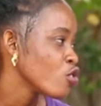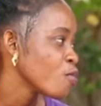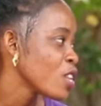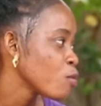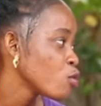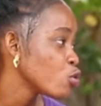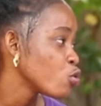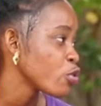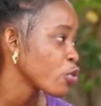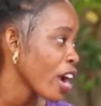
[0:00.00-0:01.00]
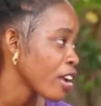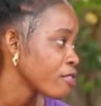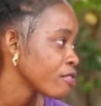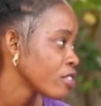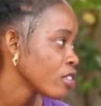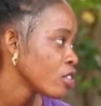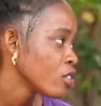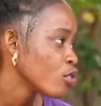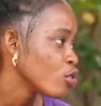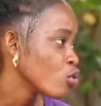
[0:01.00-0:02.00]
You've been able to thrive
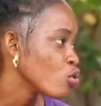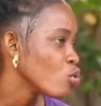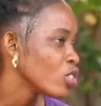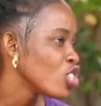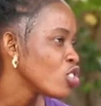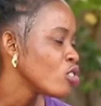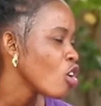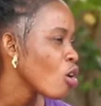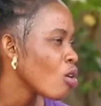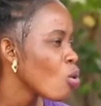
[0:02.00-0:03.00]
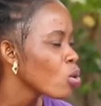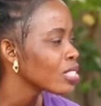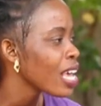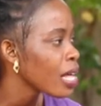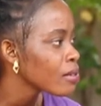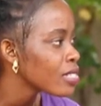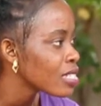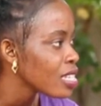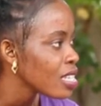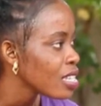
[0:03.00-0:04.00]
through. Did your hotel
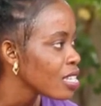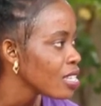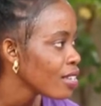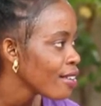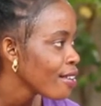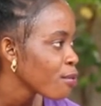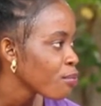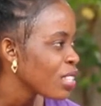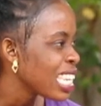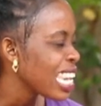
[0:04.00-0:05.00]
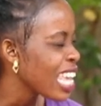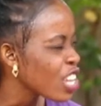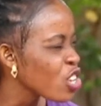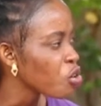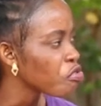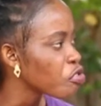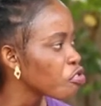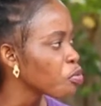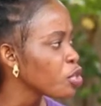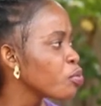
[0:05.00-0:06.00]
see lane of
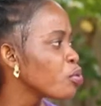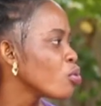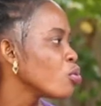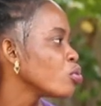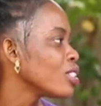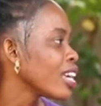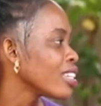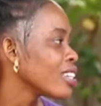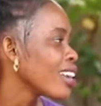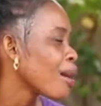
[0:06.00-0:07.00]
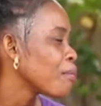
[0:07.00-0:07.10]
people like it happened?